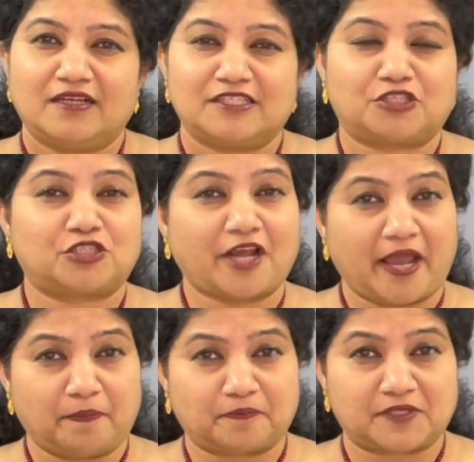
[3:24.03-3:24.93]

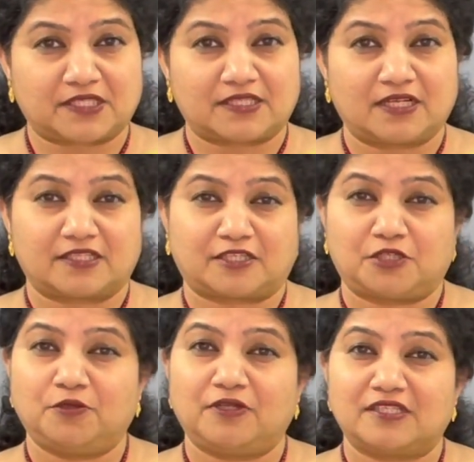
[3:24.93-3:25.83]
shapes the
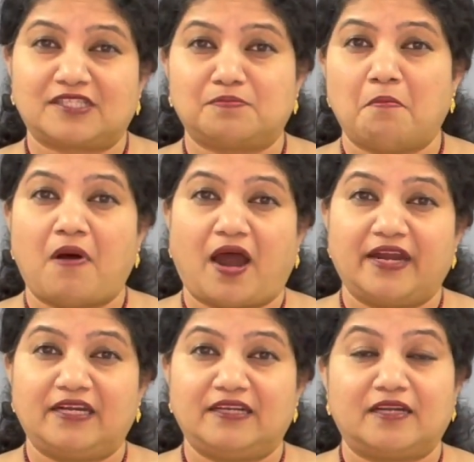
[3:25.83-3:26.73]
students'
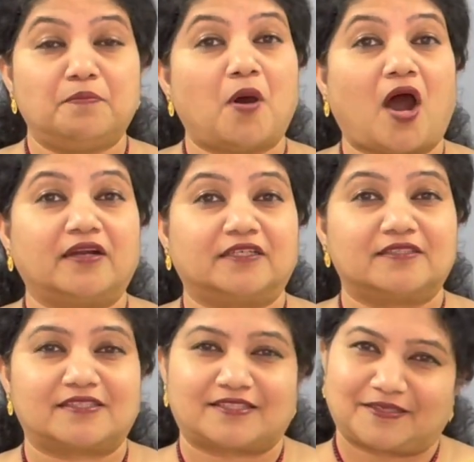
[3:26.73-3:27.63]
mind and
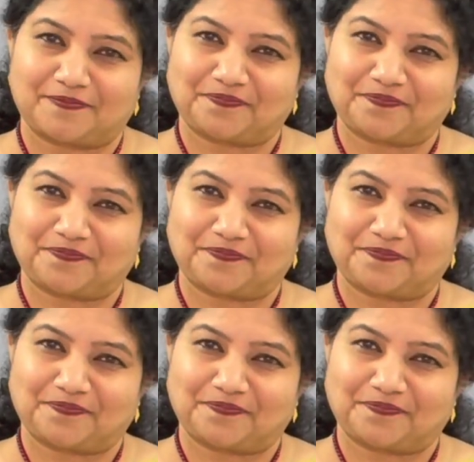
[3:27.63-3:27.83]
bodies.